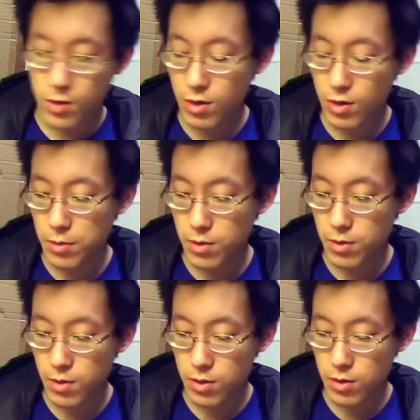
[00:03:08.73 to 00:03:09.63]
So I
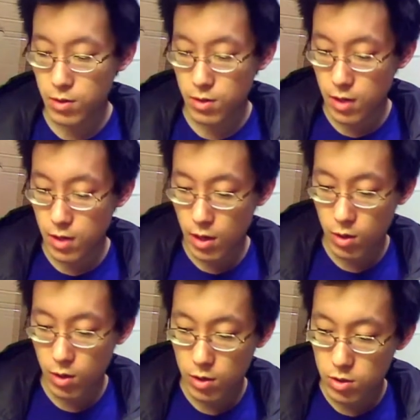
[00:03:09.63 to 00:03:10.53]
took it
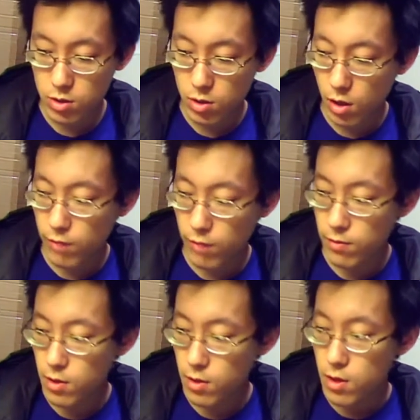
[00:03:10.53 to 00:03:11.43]
down, or I just took it off,
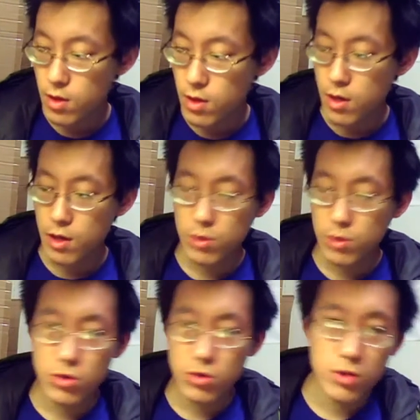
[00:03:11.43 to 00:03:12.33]
and I
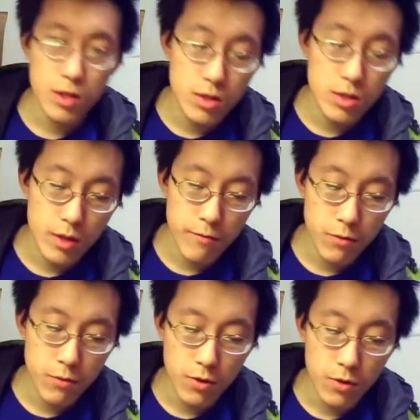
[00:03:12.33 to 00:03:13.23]
was searching on the internet
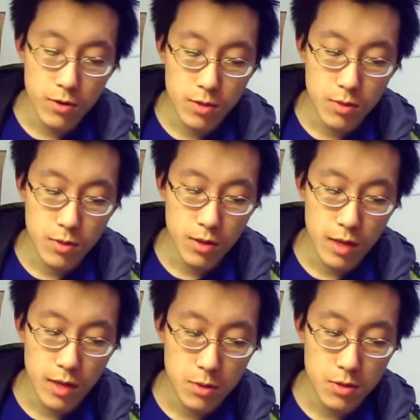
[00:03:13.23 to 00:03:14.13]
for
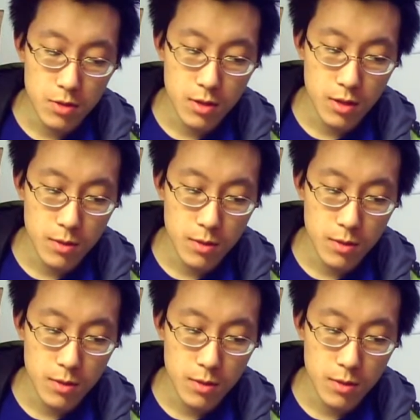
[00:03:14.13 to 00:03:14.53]
something that would,